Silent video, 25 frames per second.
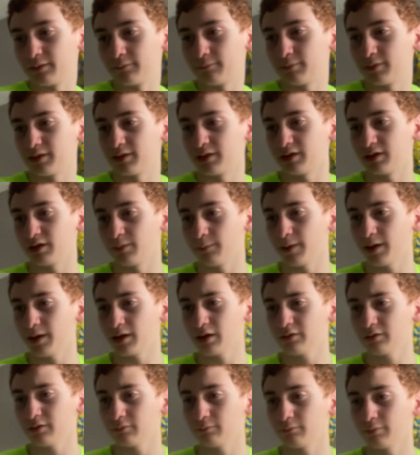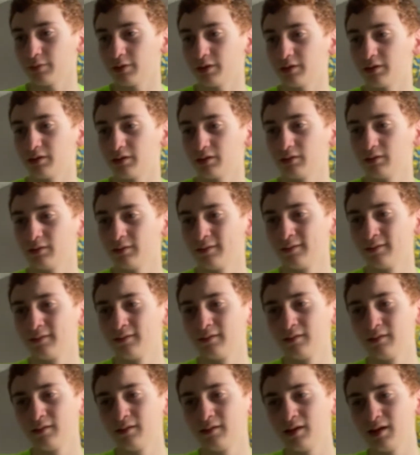but in
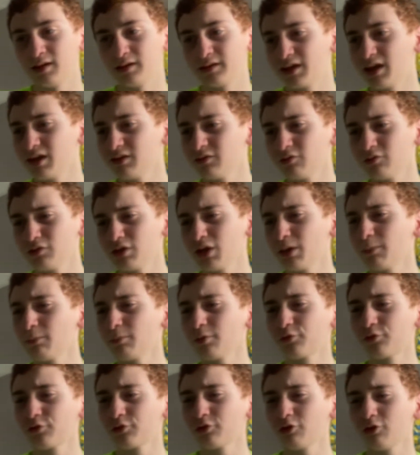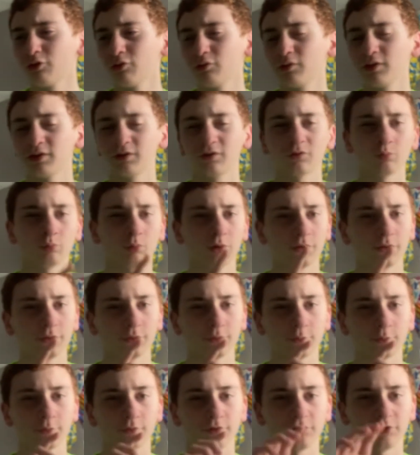the case of Number Soul, it's 1
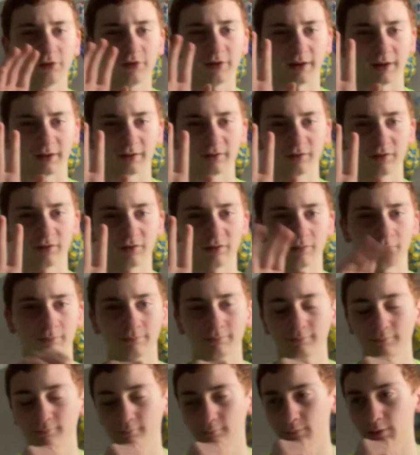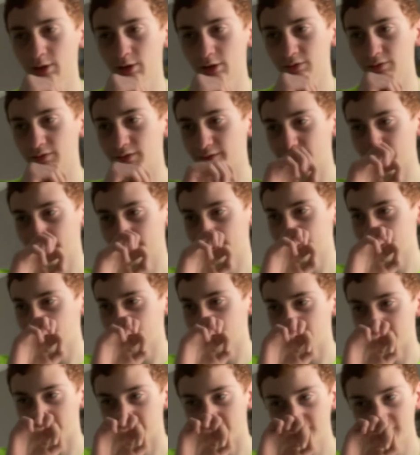through 6, because that's a
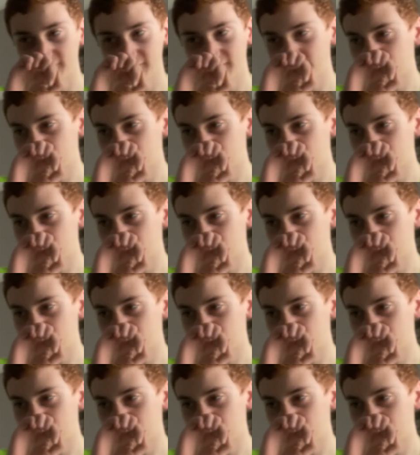dice.